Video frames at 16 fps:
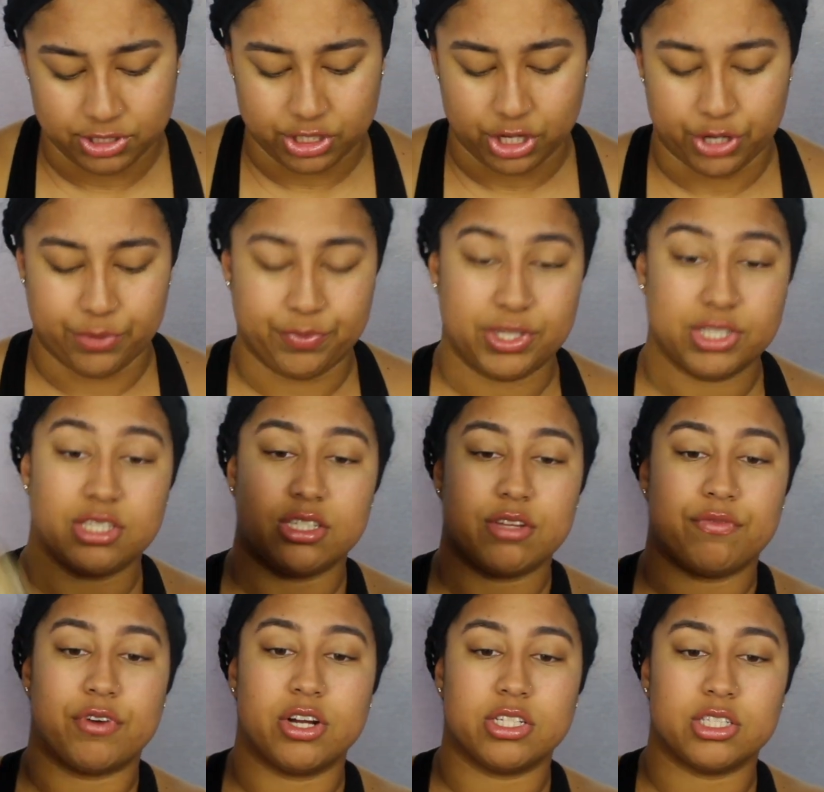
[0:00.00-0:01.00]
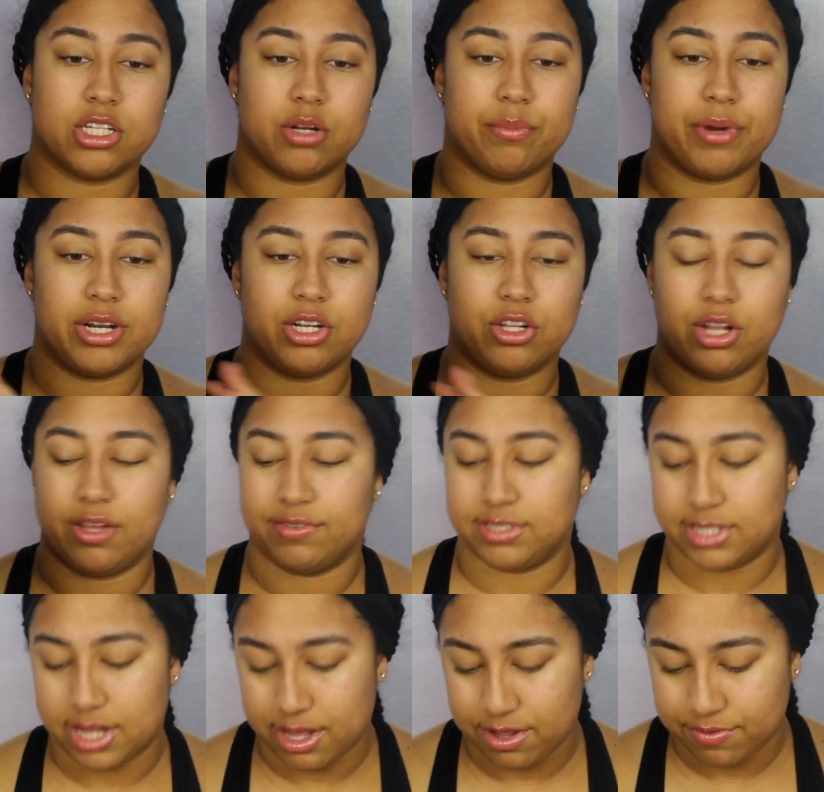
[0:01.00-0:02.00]
So this is the first little bundle of
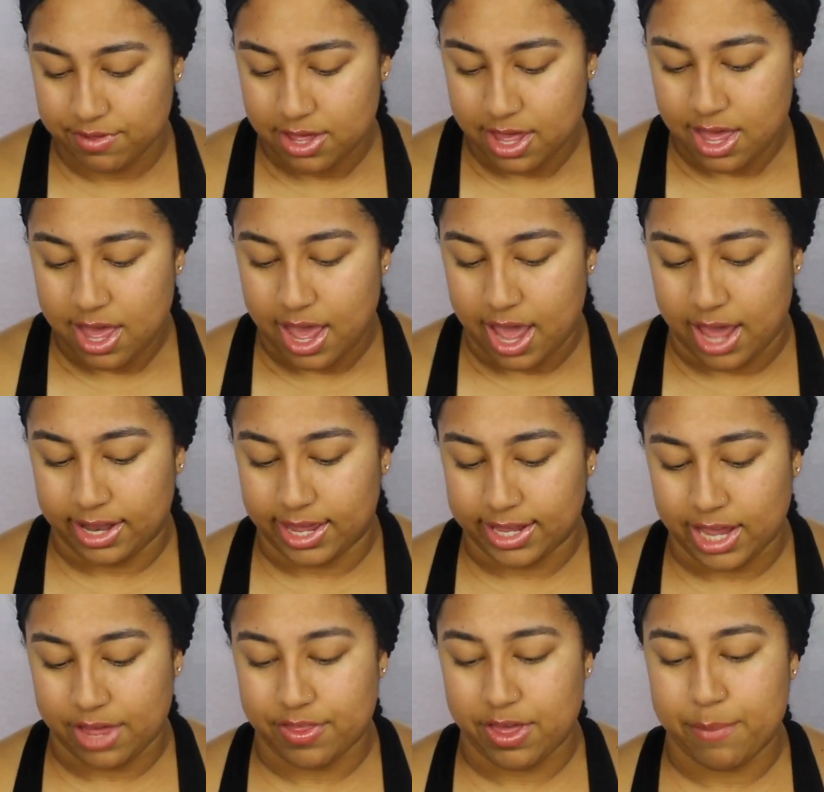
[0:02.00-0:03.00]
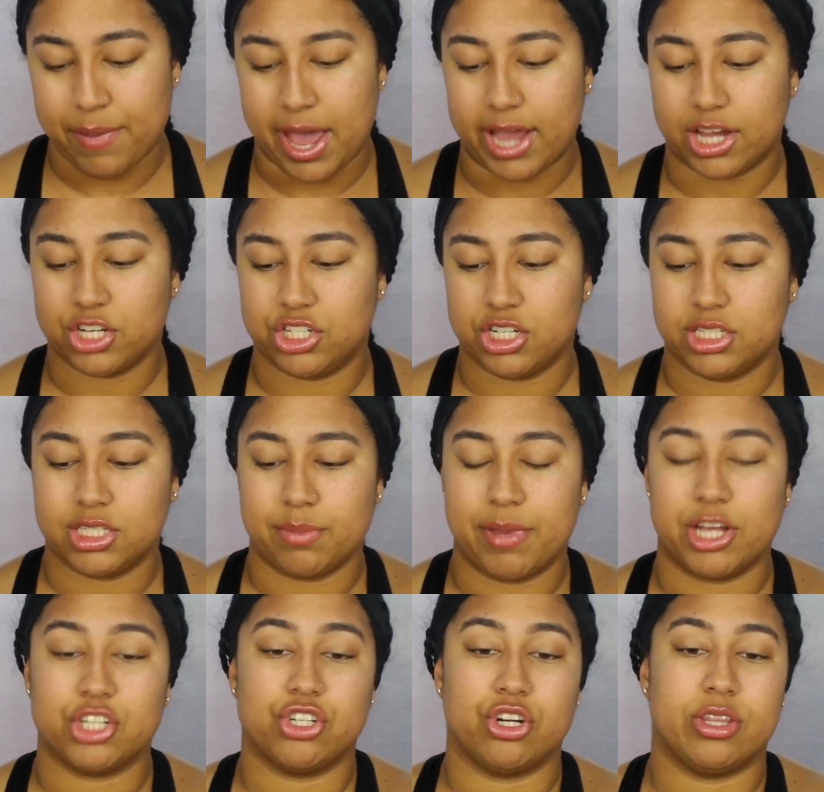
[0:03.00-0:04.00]
stuff. I like how they package it to
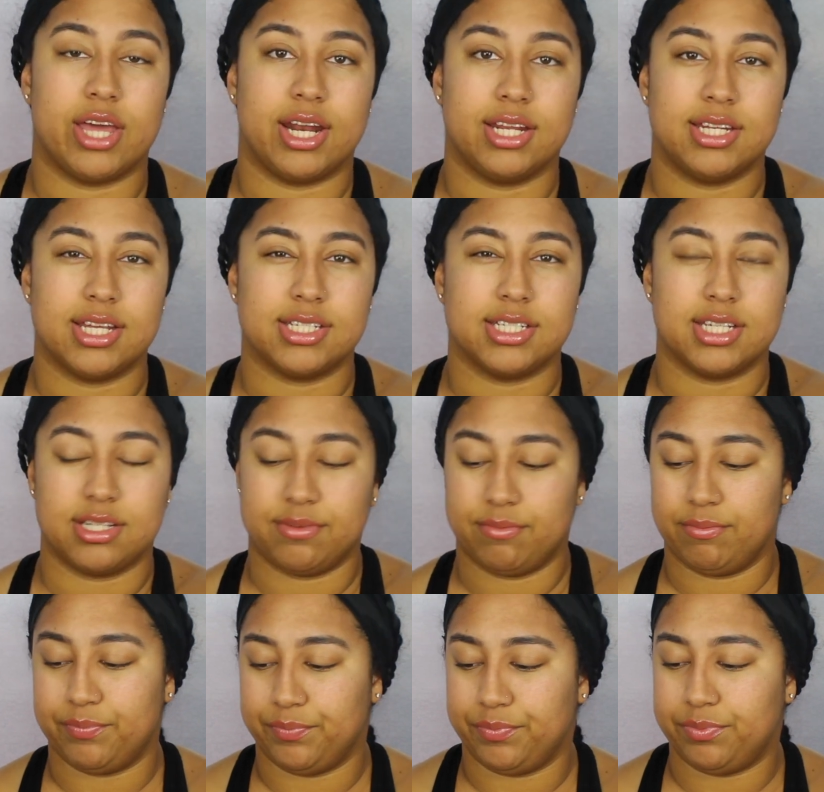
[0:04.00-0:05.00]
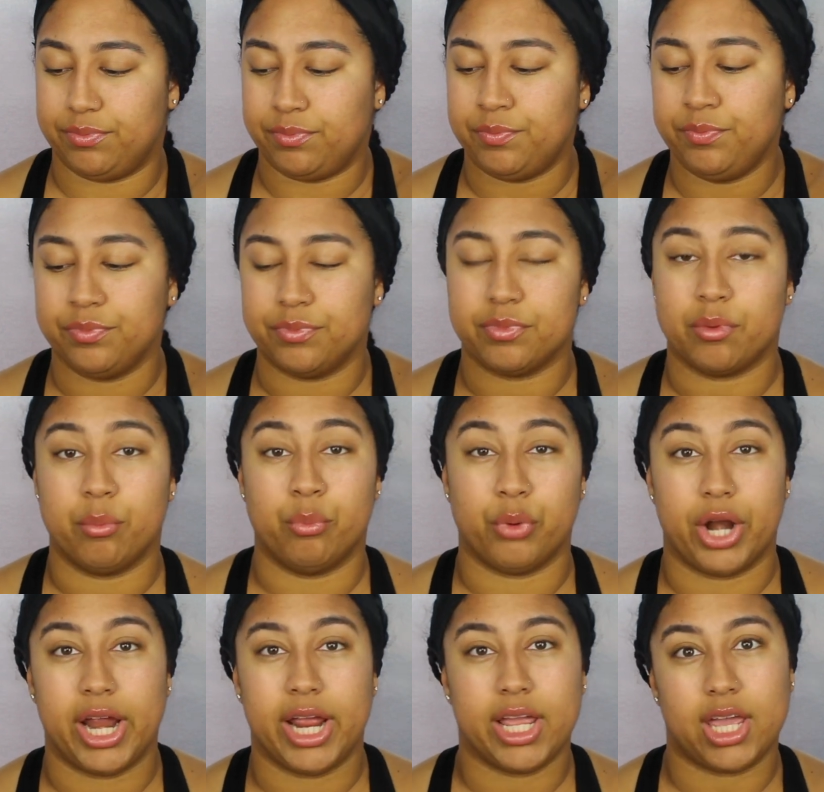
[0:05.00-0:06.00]
make sure that it doesn't
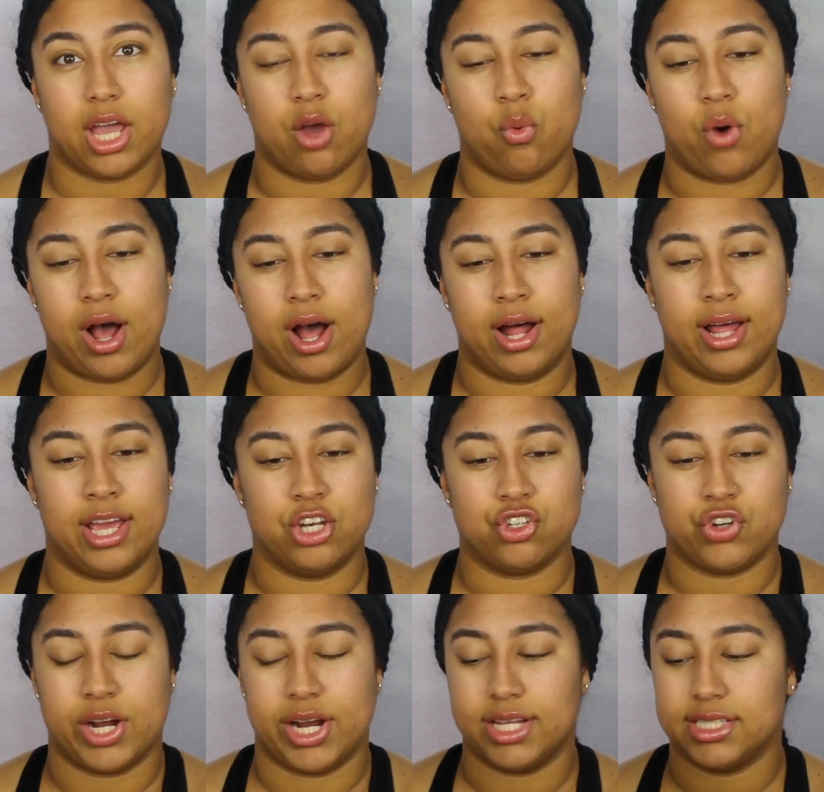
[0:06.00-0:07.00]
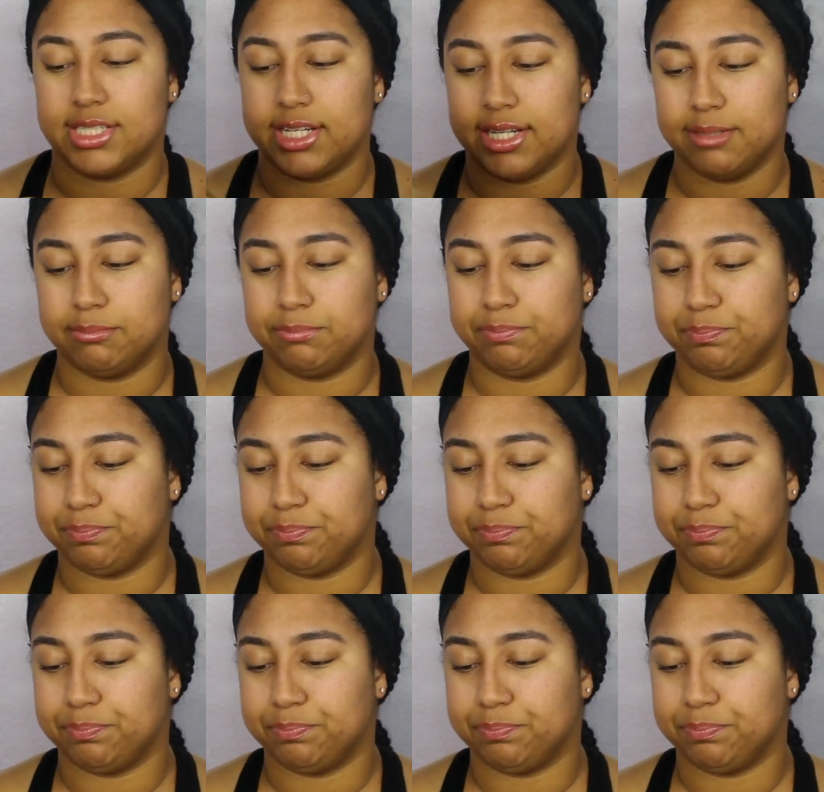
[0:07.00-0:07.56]
break while in transit.